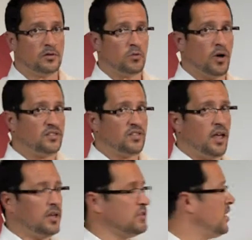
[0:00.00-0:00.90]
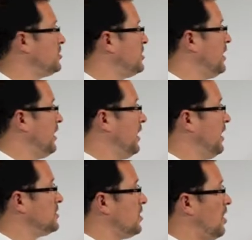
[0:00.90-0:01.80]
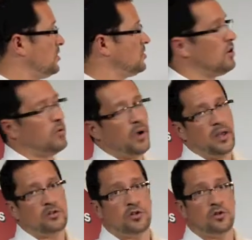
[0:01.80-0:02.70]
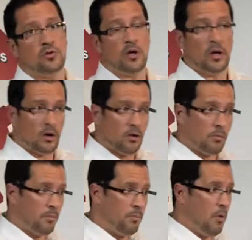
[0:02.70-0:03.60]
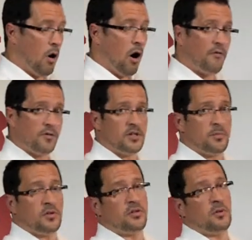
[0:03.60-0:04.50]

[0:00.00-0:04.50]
as a way of staying in touch. It's also a way to offer something to the